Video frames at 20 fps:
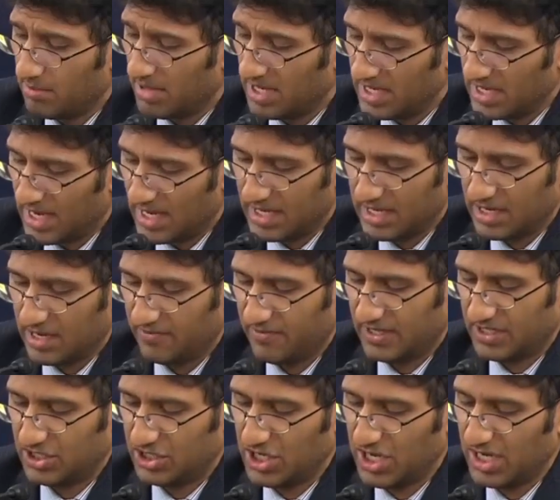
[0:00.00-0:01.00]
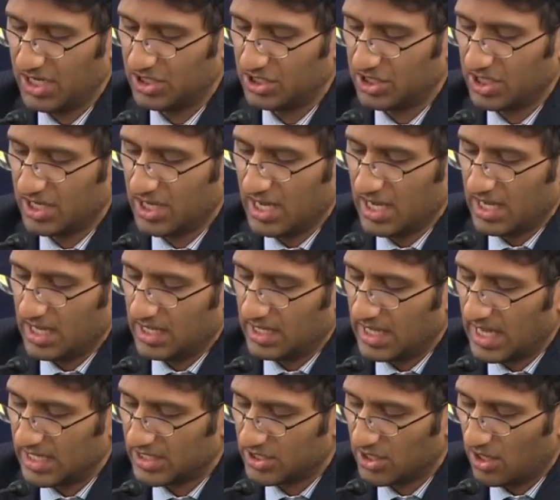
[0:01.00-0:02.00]
But not enough has changed.
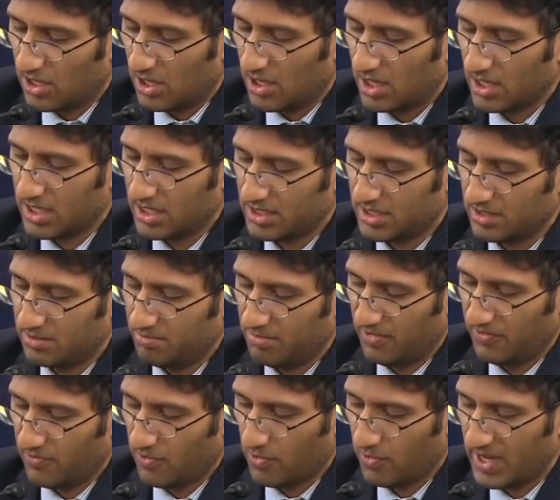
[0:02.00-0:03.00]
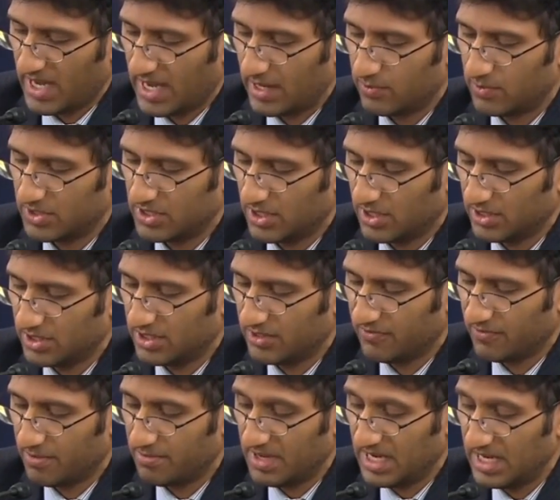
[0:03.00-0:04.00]
Last August, before we had results
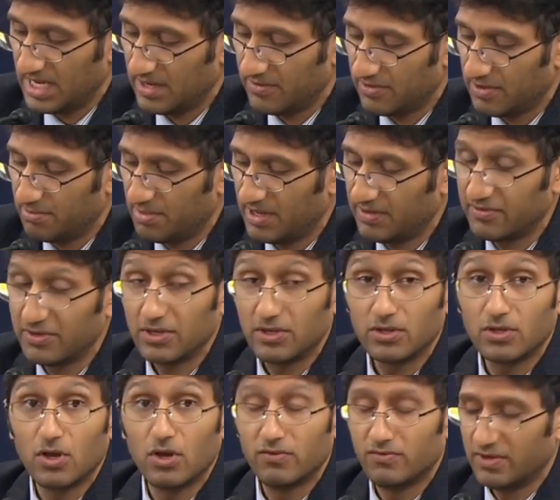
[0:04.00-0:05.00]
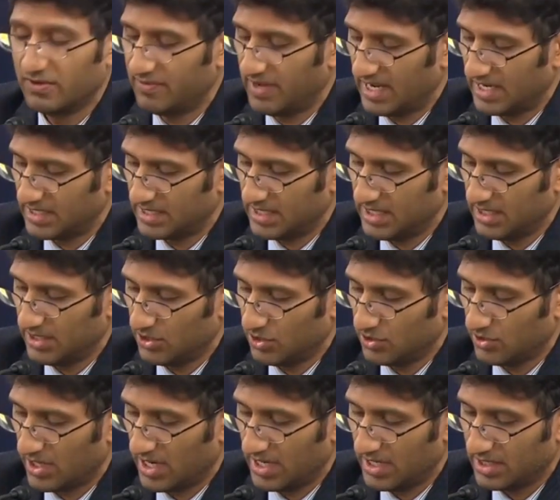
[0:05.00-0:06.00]
from any of the pivotal COVID vaccine
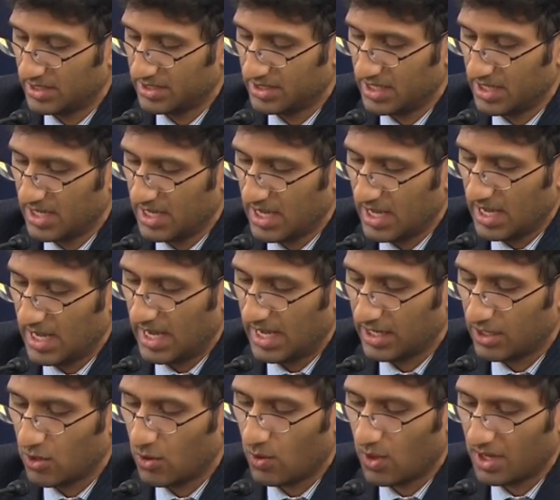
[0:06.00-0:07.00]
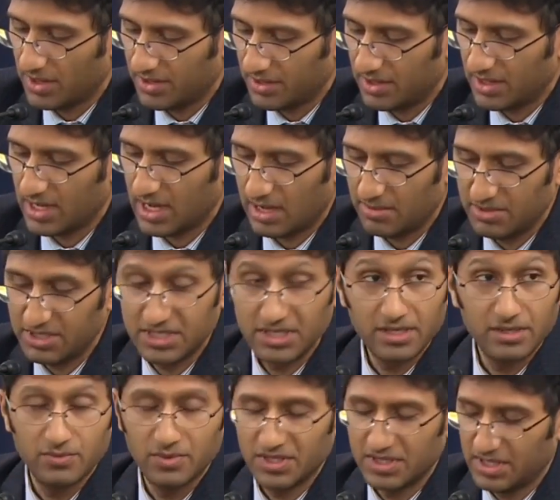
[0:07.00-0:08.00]
trials, I co-authored a
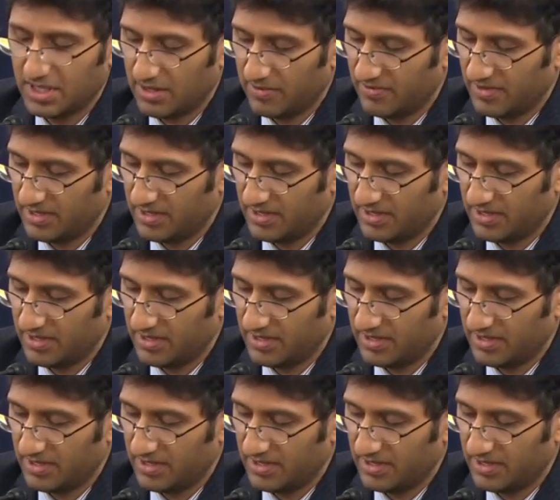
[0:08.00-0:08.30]
commentary with